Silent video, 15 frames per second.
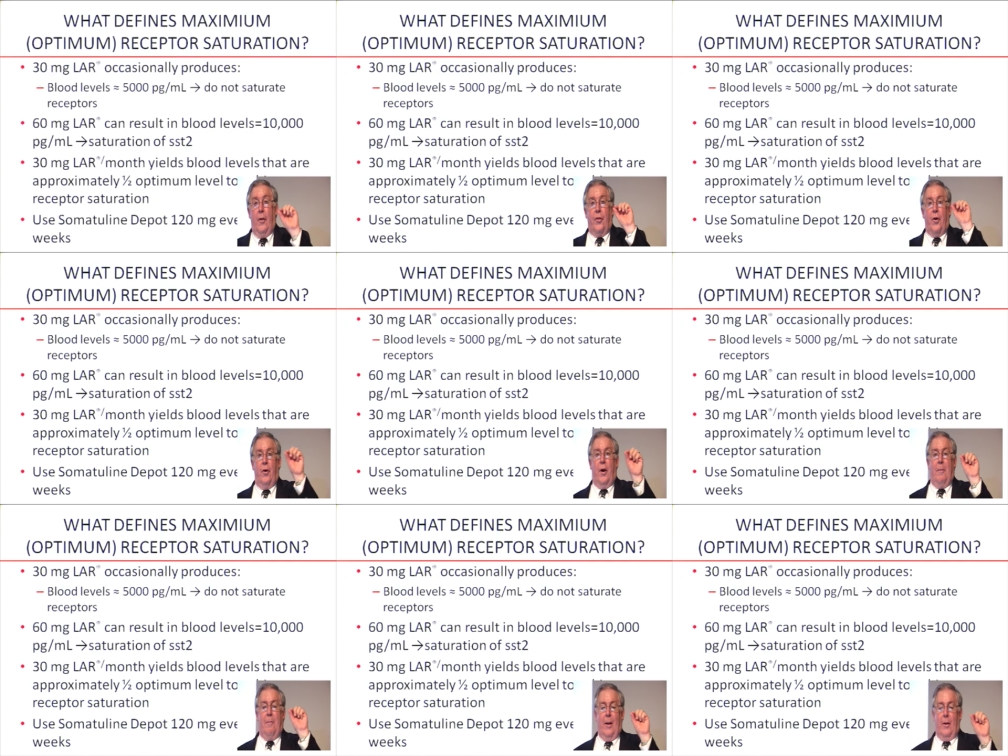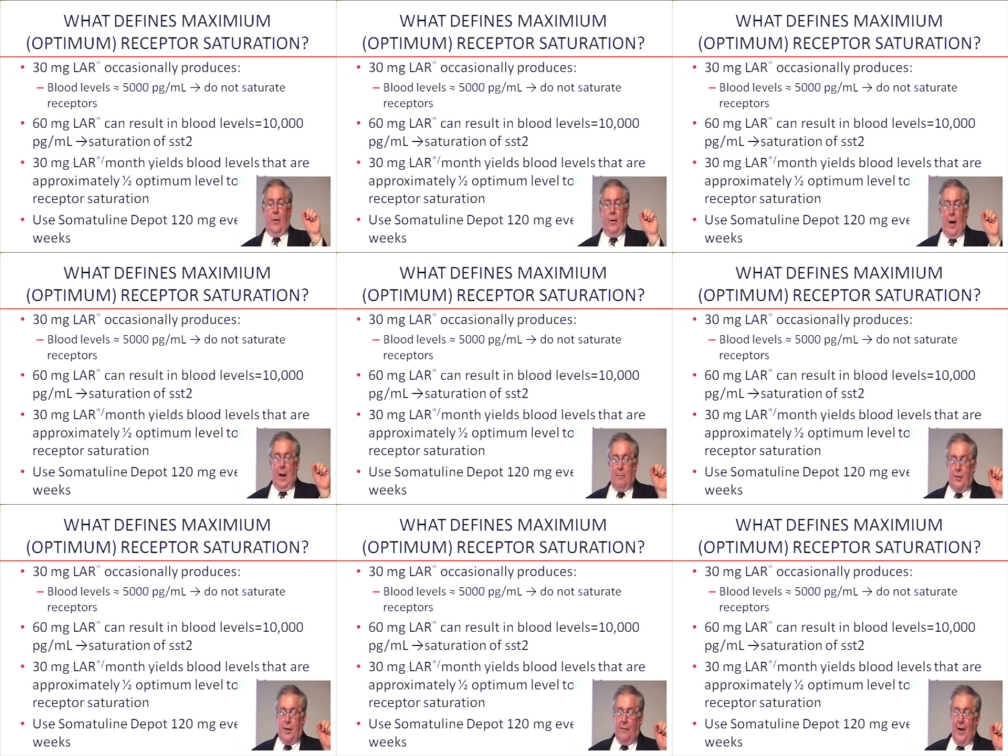30
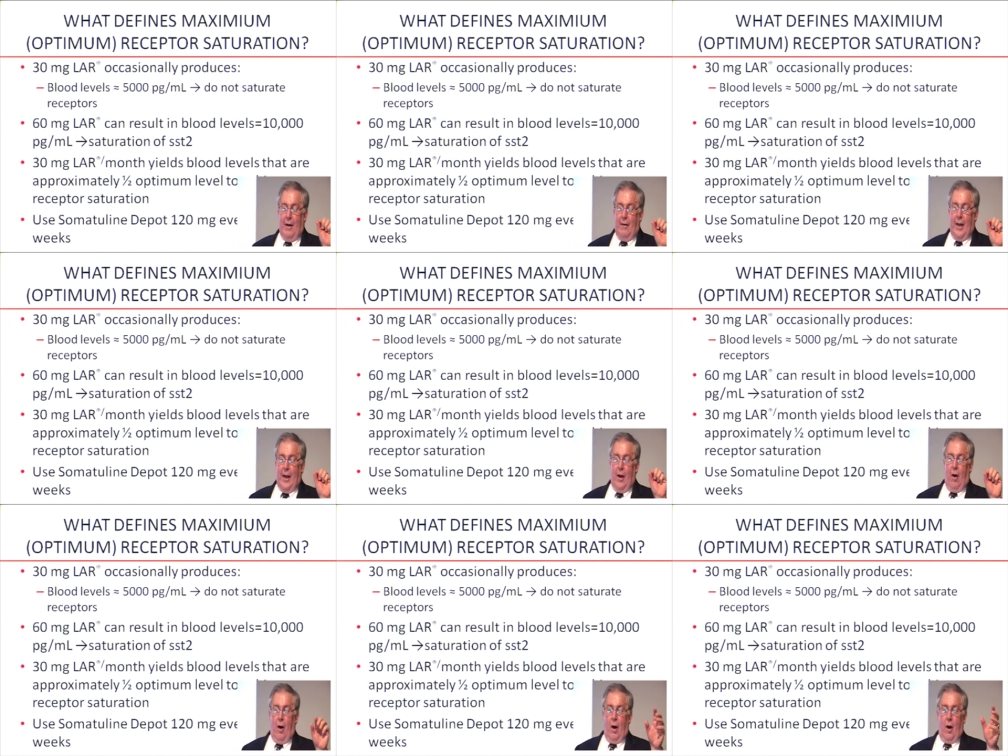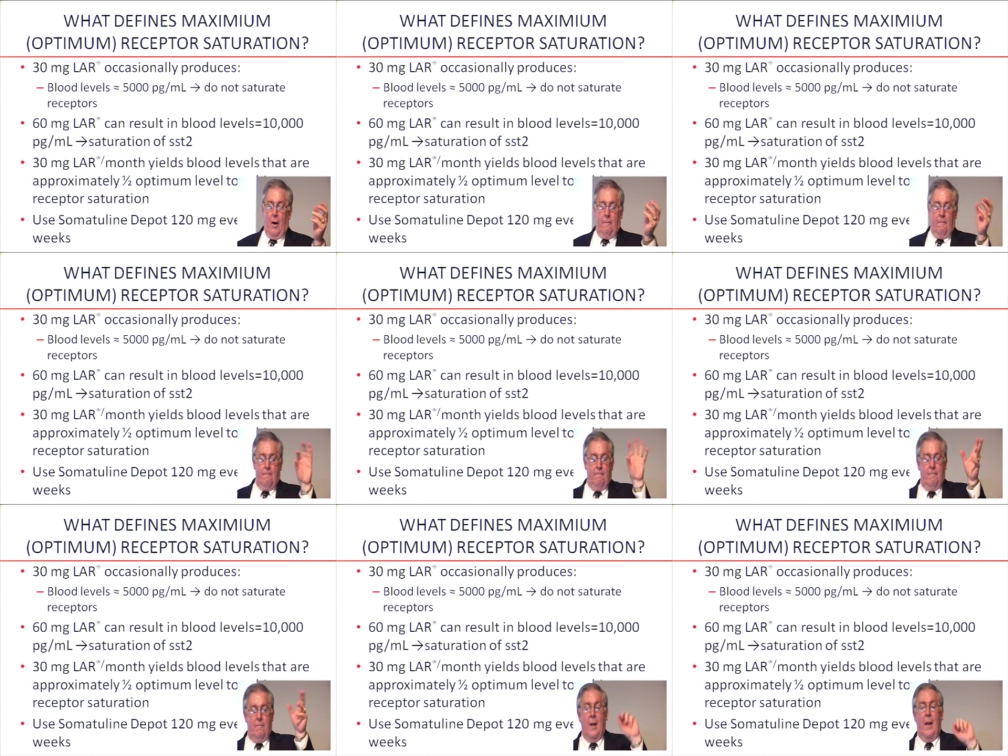milligrams of LAR,
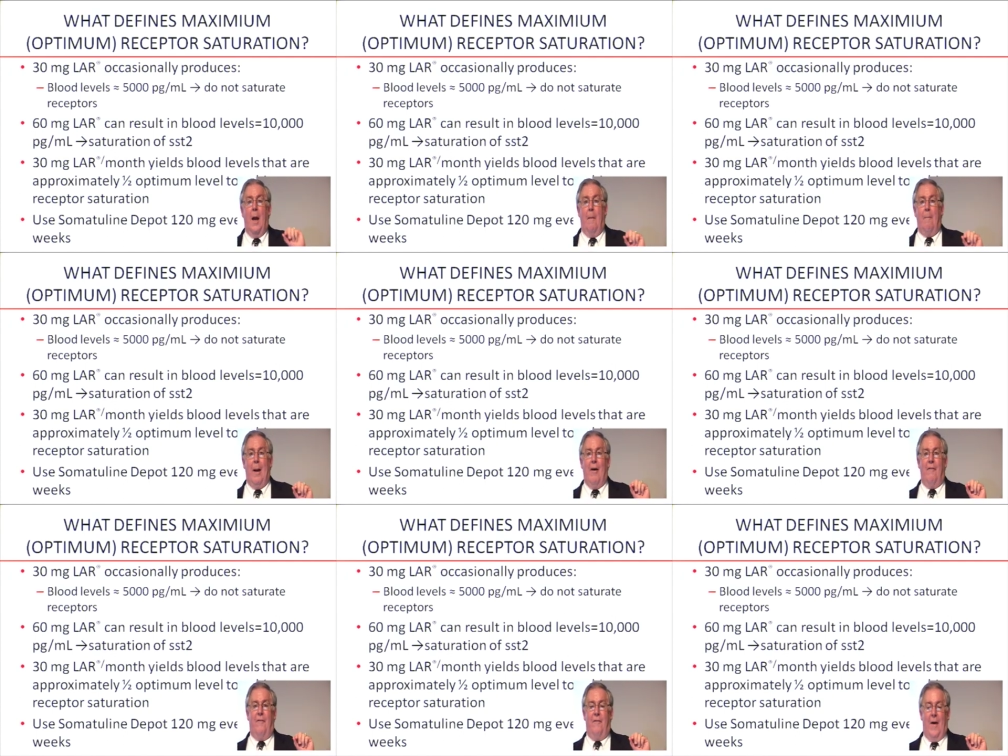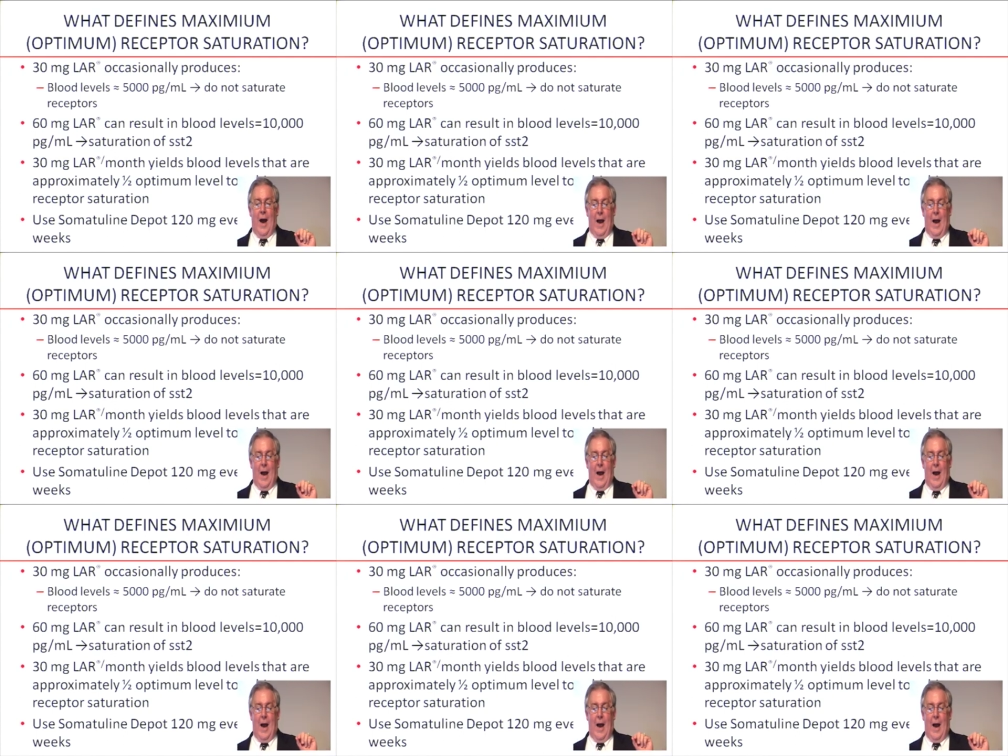about